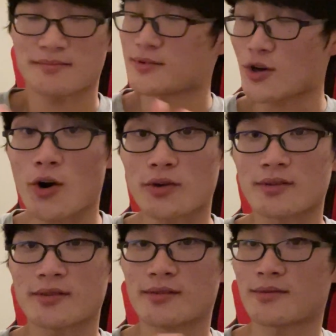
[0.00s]

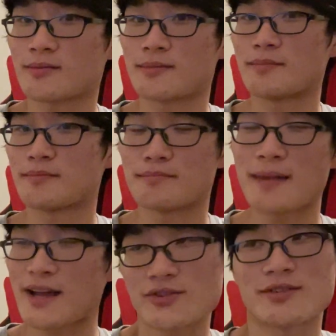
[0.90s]
charts,
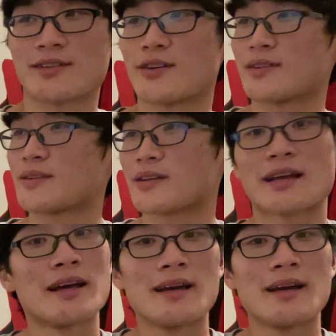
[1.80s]
matches, and all this like